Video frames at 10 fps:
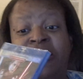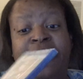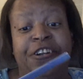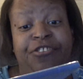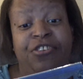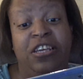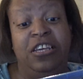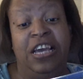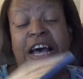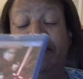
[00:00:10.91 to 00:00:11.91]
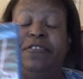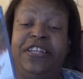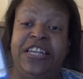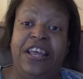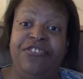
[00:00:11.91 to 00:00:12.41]
courtesy
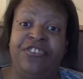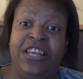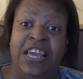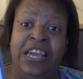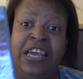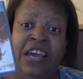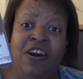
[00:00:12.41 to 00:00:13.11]
of Disney